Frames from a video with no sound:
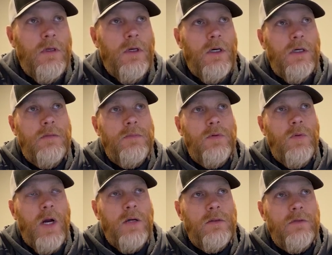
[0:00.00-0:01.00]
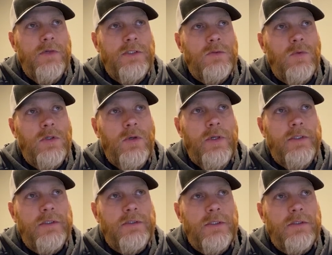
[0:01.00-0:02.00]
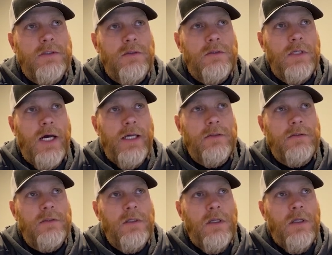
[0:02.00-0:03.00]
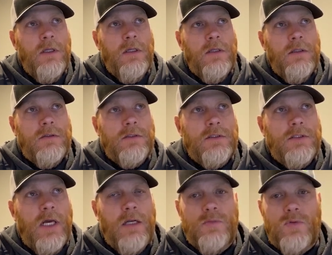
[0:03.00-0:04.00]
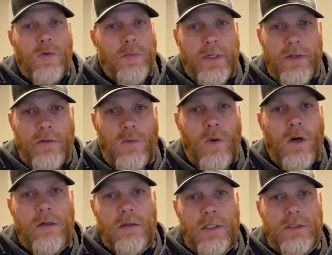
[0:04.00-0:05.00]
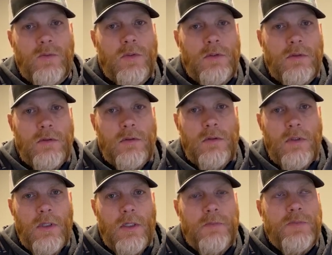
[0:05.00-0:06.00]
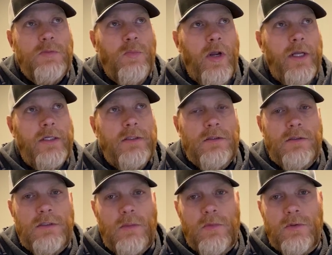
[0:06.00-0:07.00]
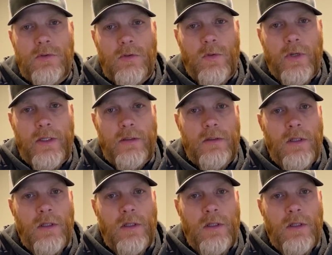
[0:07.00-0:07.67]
But the reason we're doing this is the tile does not absorb any of the water as we're spraying it, similar to the way a